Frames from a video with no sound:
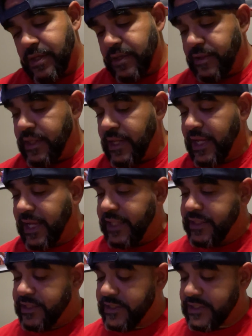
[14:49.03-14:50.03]
Then I
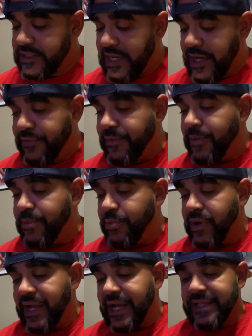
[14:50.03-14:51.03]
got this. I remember
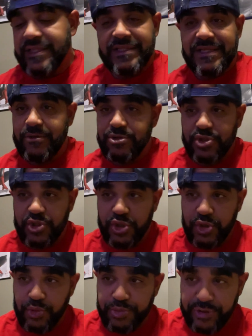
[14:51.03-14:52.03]
when I got this, I was
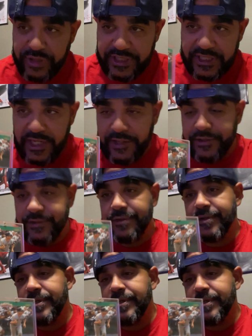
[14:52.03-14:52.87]
super excited.